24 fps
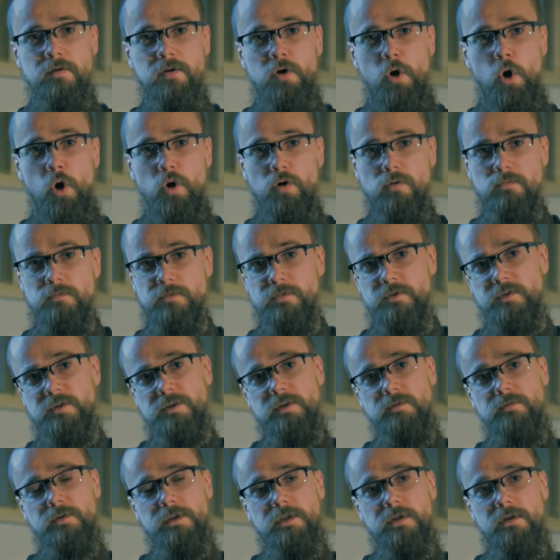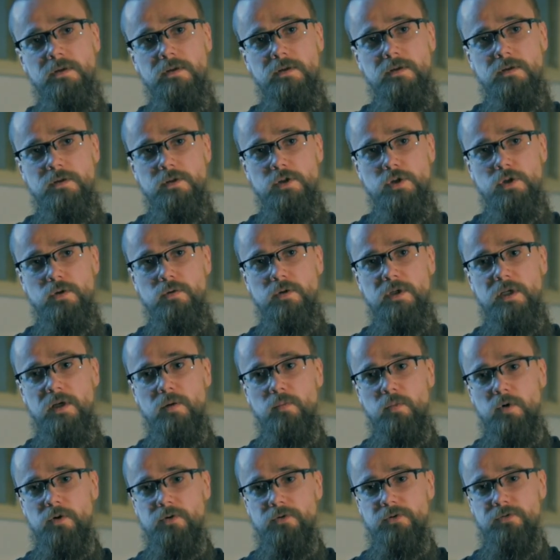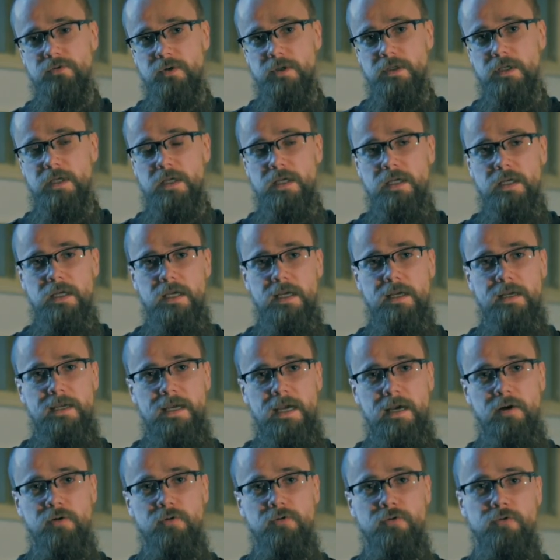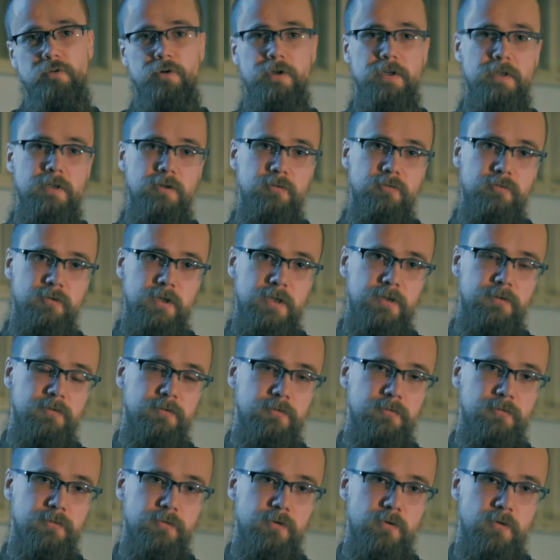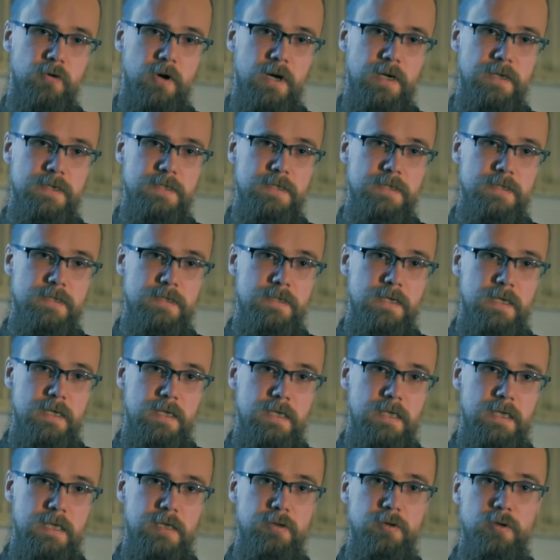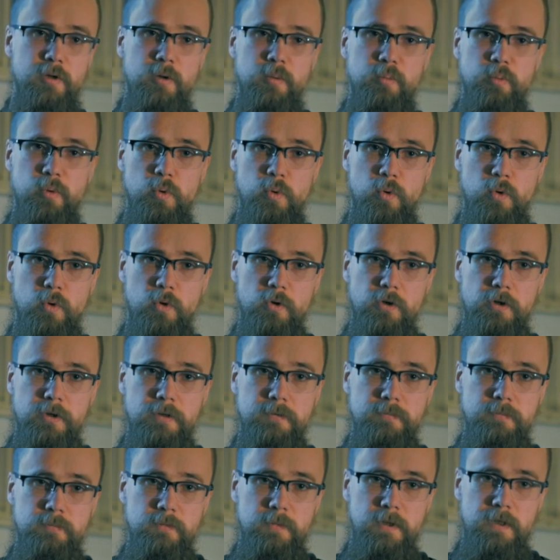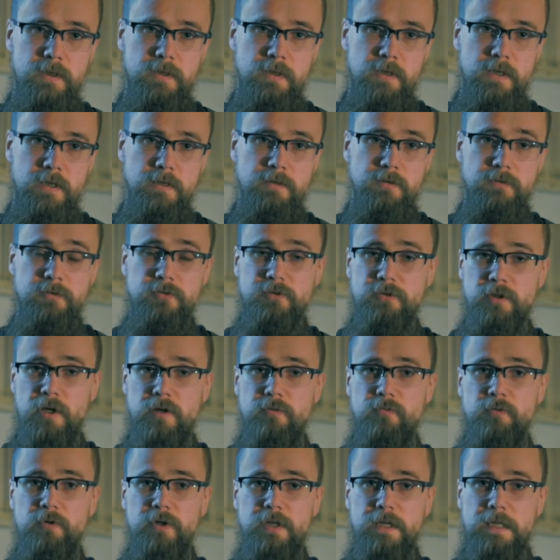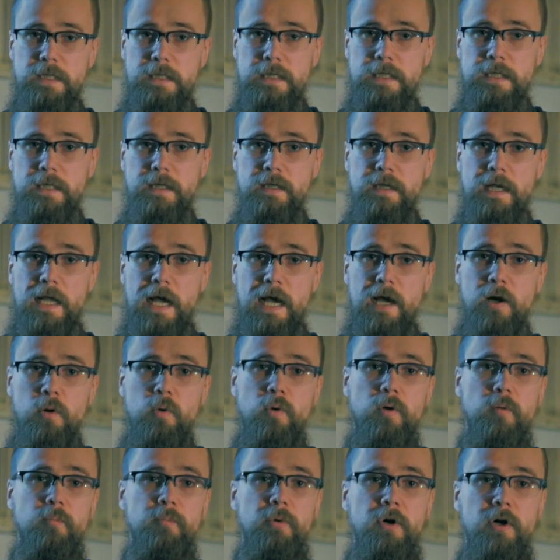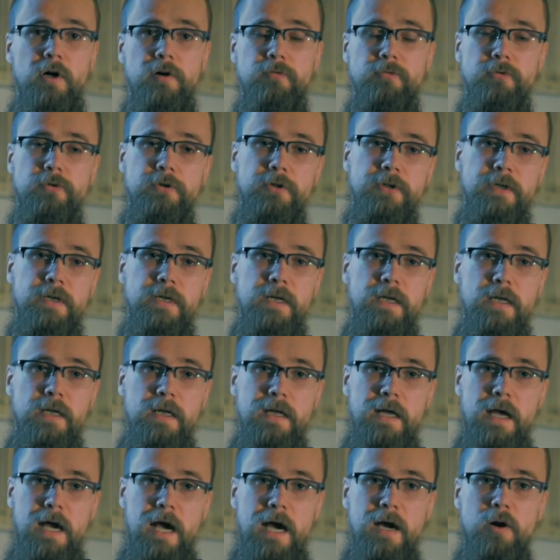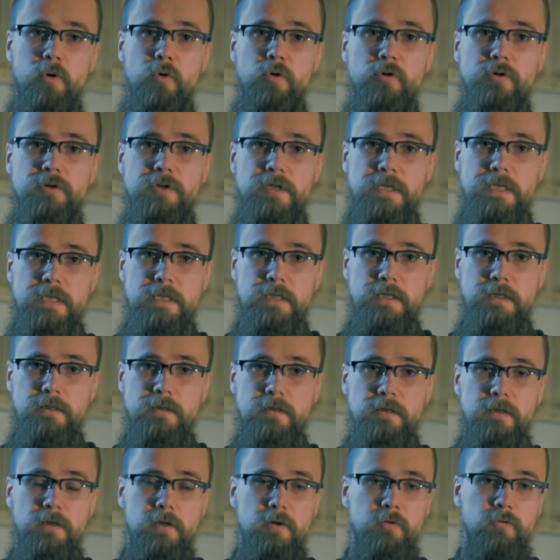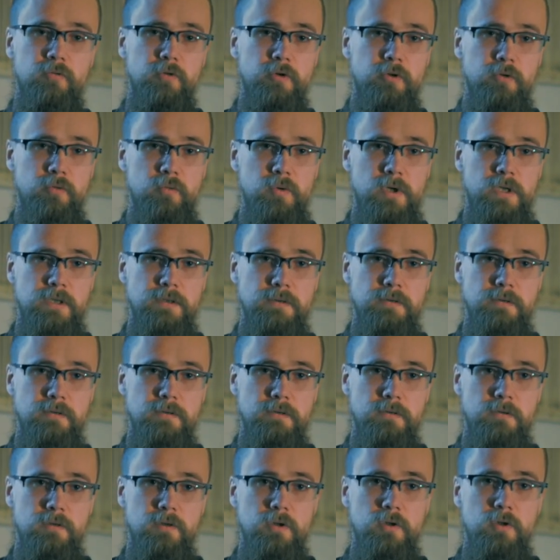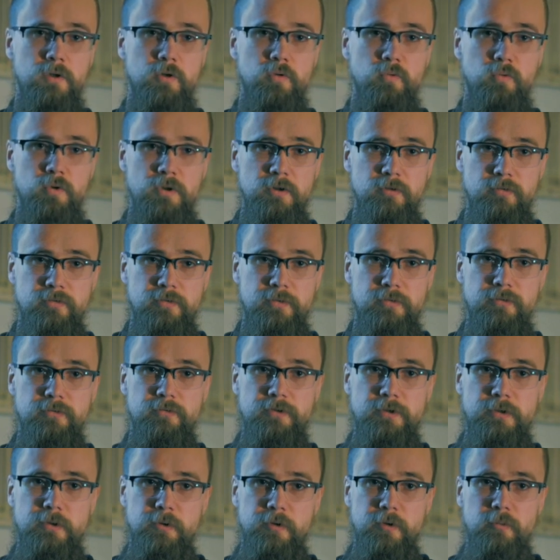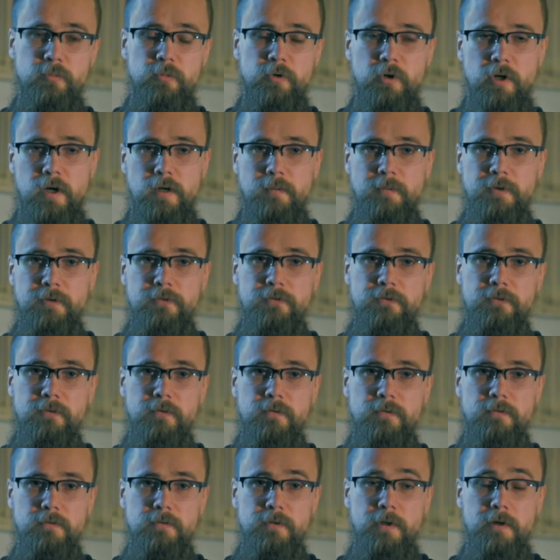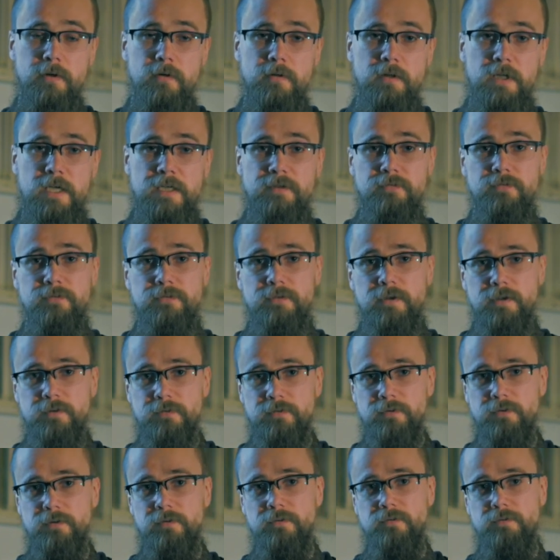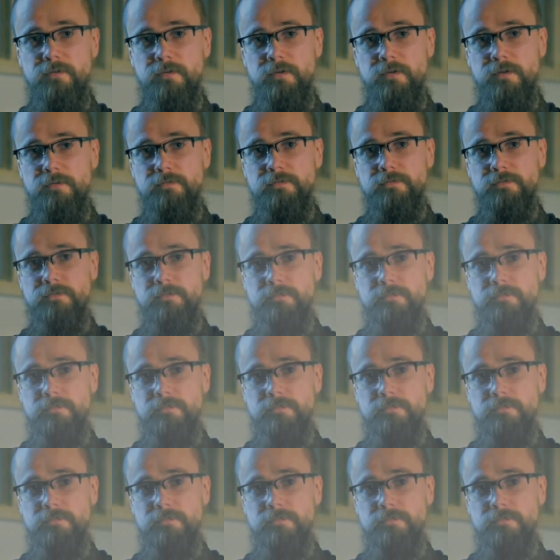Almsgiving, doing mercy, encountering the face of Christ in the poor, and discovering again our poverty, our need for the one who will fulfill the promise that our life consists of.